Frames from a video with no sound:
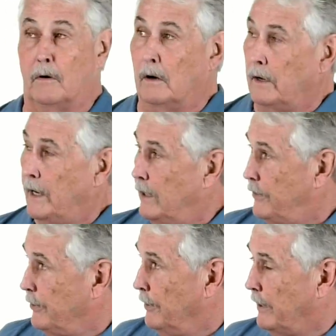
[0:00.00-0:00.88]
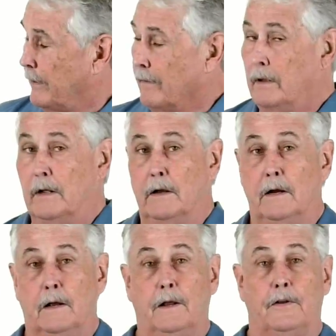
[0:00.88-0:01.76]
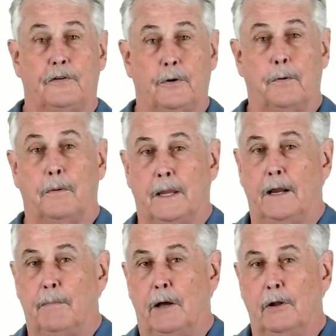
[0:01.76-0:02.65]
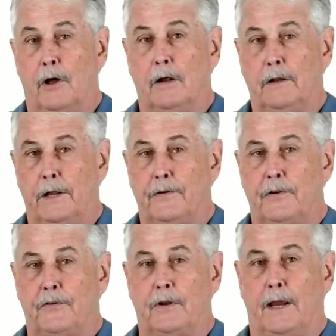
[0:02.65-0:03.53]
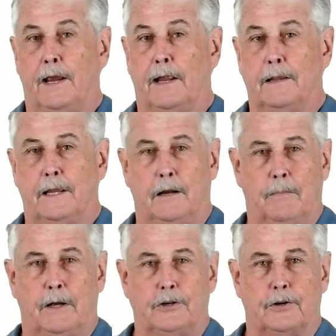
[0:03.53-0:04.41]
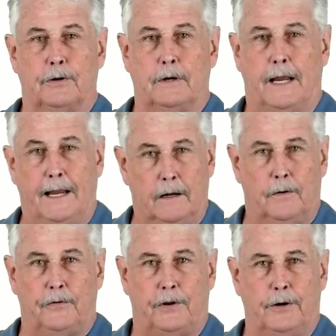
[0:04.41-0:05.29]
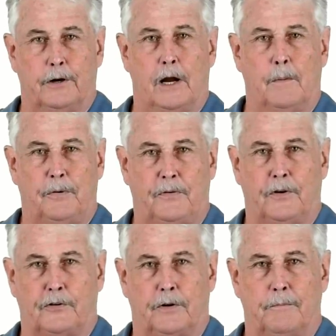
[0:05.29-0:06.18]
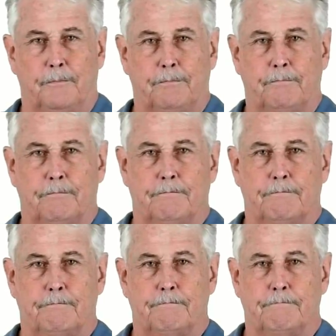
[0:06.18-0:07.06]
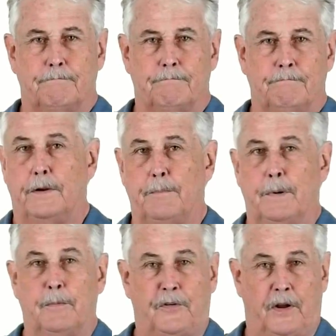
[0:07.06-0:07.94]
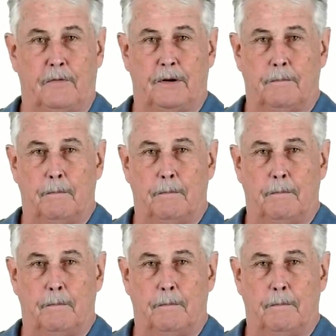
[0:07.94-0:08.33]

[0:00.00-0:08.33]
or a head turning. So think about long lenses and think about your angles and your composition. Tip number seven.